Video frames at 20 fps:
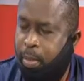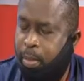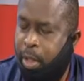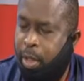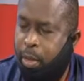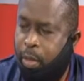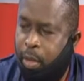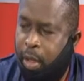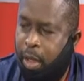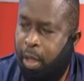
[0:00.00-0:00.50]

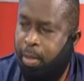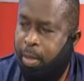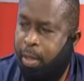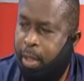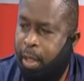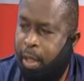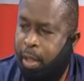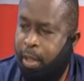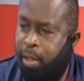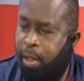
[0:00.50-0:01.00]
medical lab
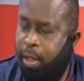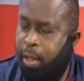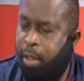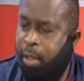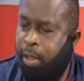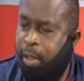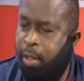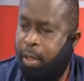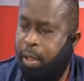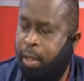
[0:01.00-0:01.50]

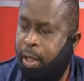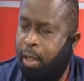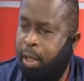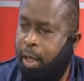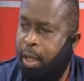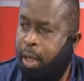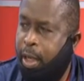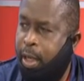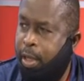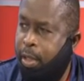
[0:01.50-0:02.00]
scientists,
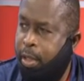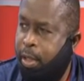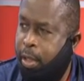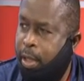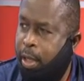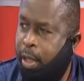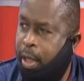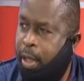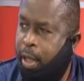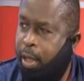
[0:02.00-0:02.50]

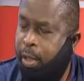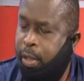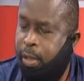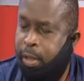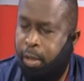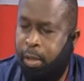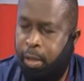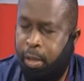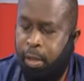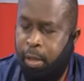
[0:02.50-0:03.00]

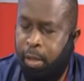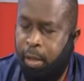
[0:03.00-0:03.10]
engineers,